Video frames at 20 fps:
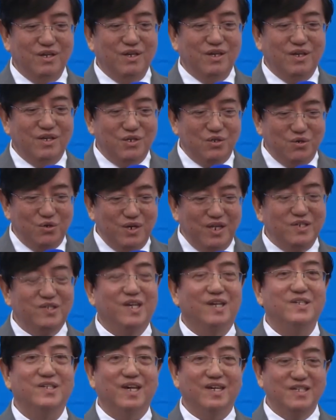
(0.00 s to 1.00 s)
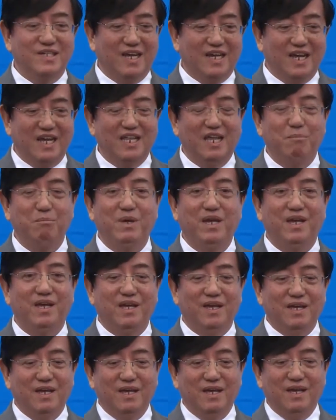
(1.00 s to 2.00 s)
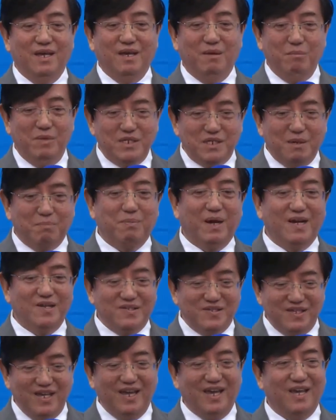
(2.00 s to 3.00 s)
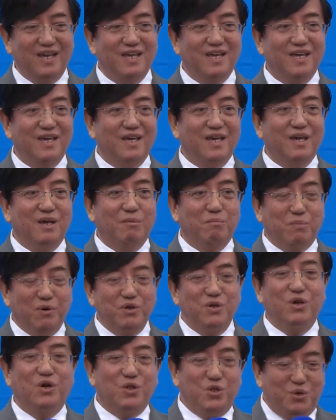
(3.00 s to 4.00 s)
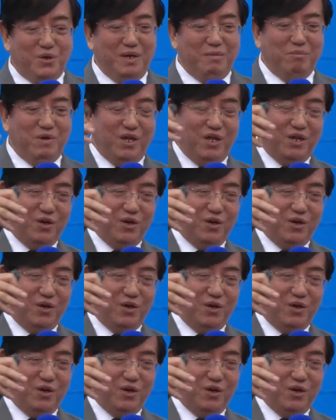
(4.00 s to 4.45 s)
So this Success Academy, Mr. Park say, put your dream in